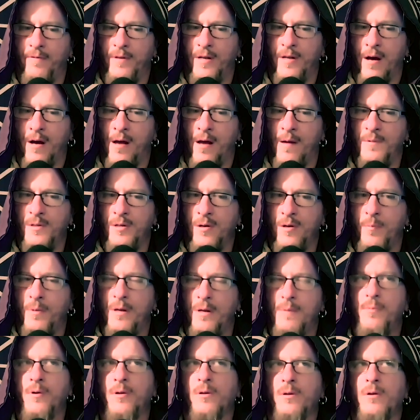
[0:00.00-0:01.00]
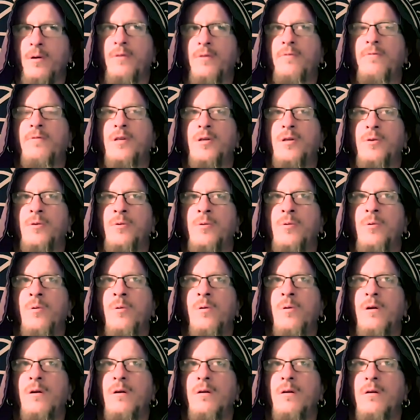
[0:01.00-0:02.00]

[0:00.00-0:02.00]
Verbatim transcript: times, you know, people look to